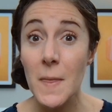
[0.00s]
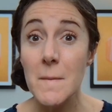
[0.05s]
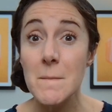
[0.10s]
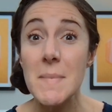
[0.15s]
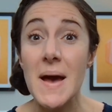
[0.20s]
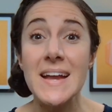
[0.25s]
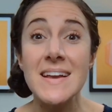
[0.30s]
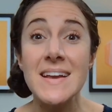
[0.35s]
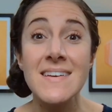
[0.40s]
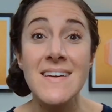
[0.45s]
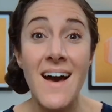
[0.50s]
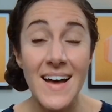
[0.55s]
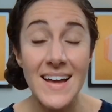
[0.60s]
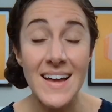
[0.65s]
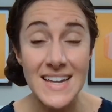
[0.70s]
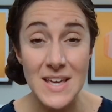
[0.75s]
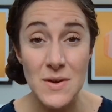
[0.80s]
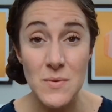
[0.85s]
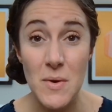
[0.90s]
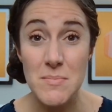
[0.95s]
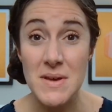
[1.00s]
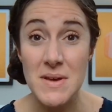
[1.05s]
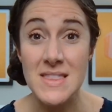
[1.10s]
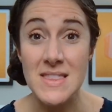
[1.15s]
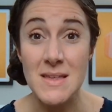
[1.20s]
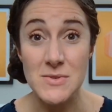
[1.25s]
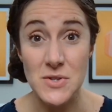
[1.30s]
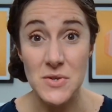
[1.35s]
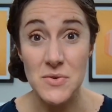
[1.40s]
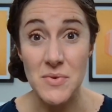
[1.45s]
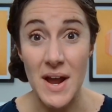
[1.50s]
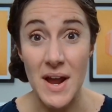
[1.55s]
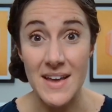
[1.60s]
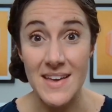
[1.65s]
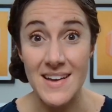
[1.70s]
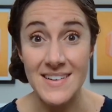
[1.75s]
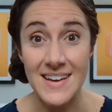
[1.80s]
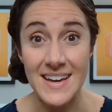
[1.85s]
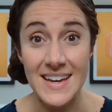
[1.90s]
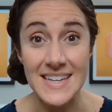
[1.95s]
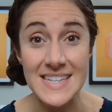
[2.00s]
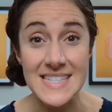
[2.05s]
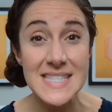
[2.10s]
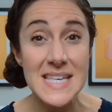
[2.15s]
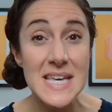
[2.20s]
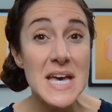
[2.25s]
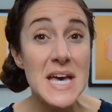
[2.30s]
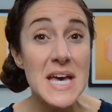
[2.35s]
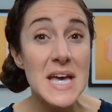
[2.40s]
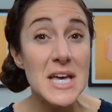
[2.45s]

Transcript: by not equipping them to recognize